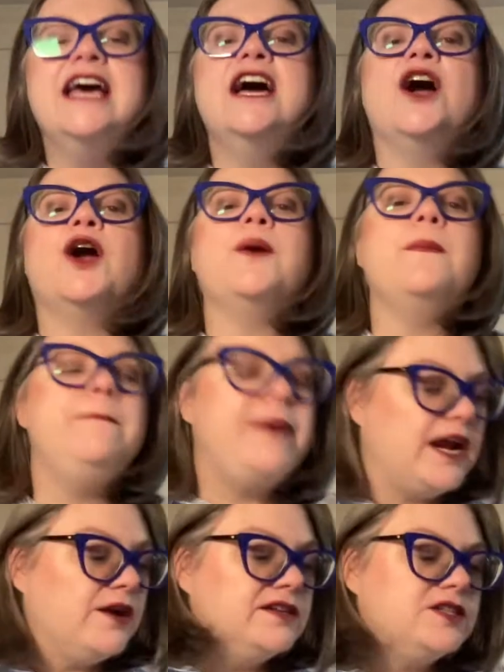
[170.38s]
Her
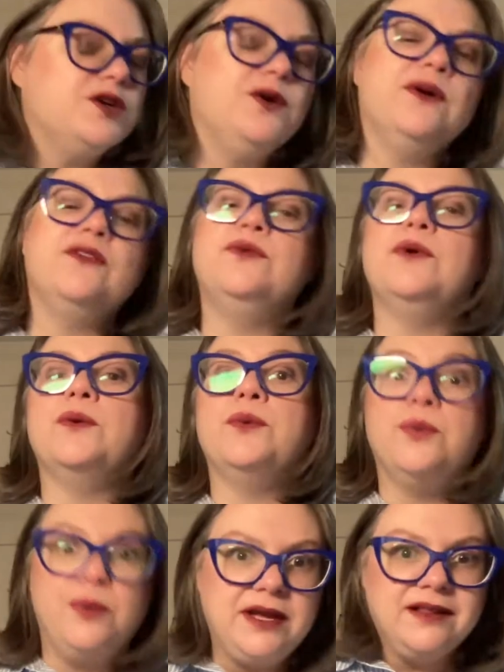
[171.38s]
parents are going through a
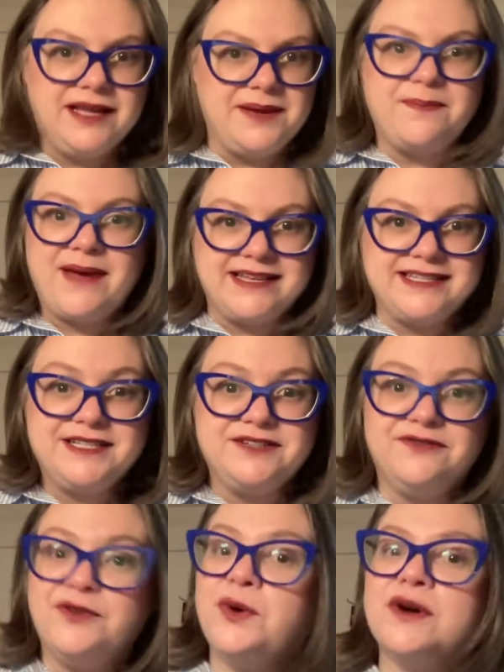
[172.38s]
really messy
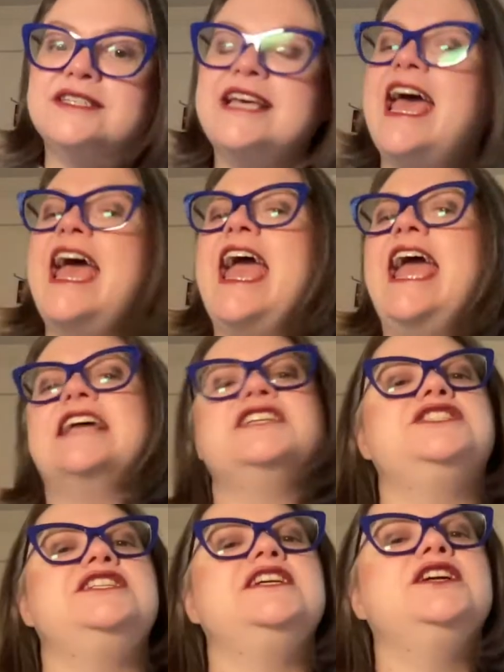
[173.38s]
divorce, and
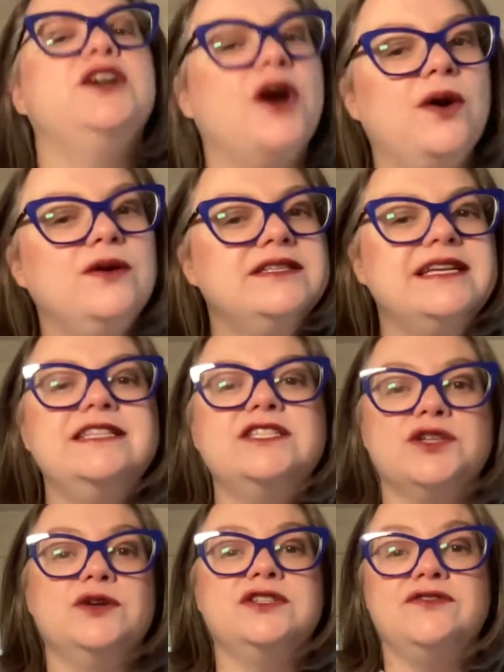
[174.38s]
she goes in
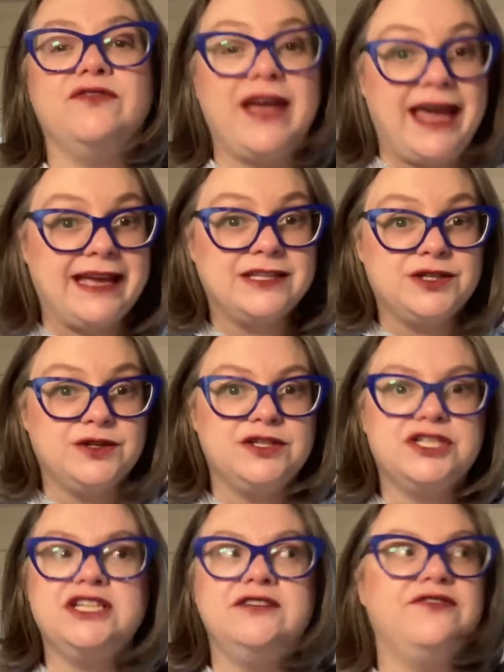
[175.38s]
search of answers.
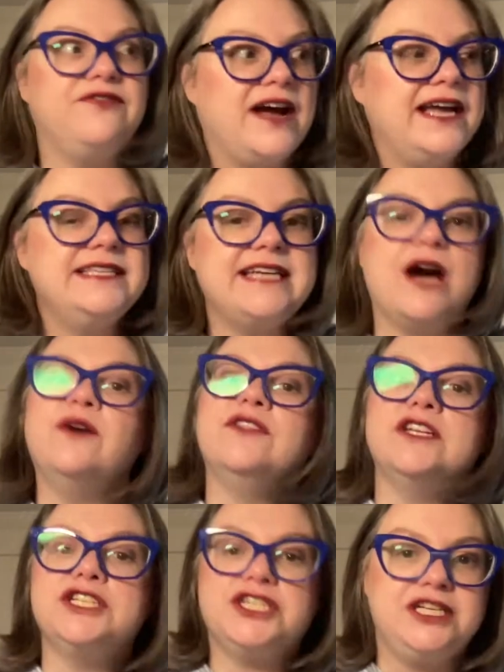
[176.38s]
She finds out
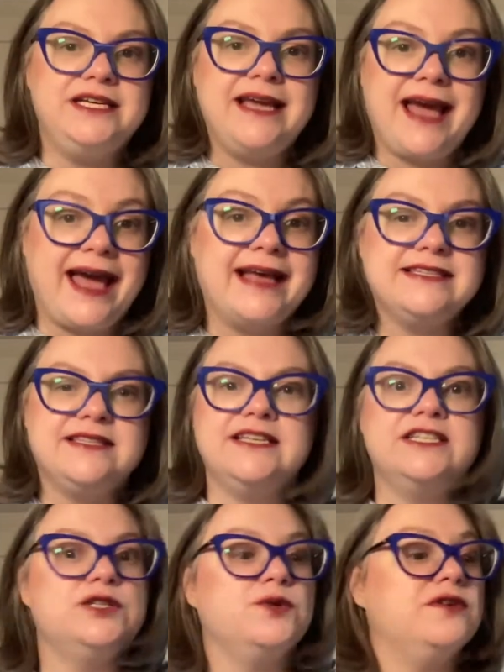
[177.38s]
that she has
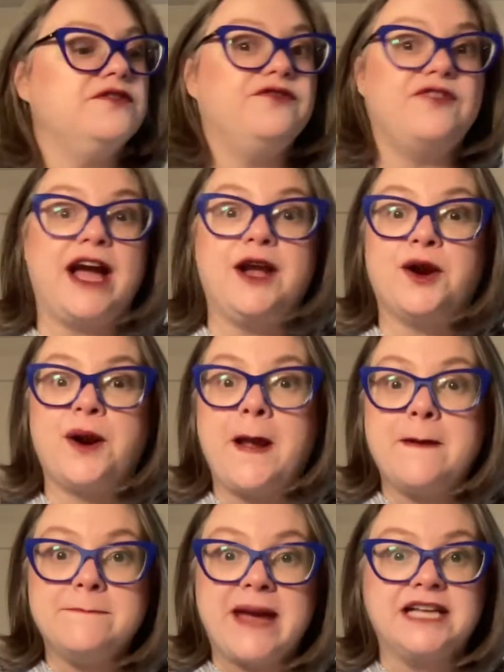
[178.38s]
this sort of fire
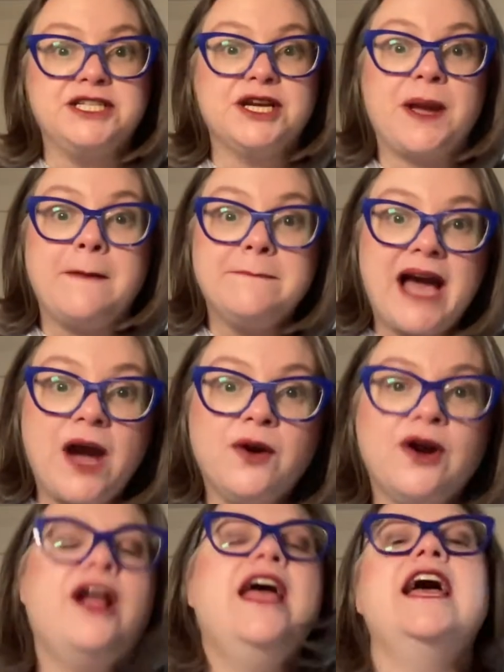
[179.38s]
magic
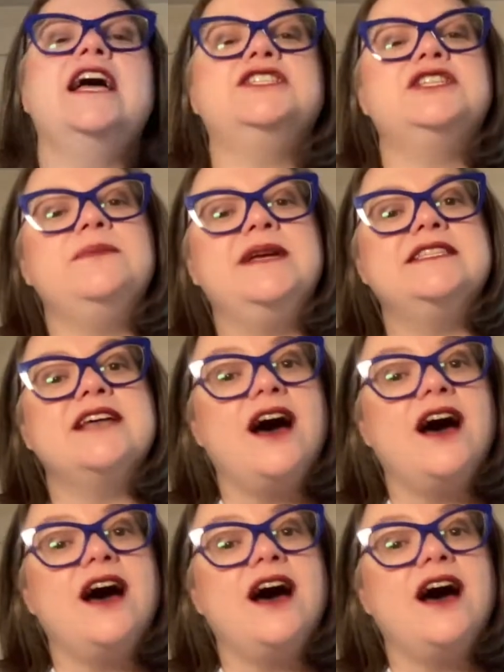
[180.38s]
power, and she meets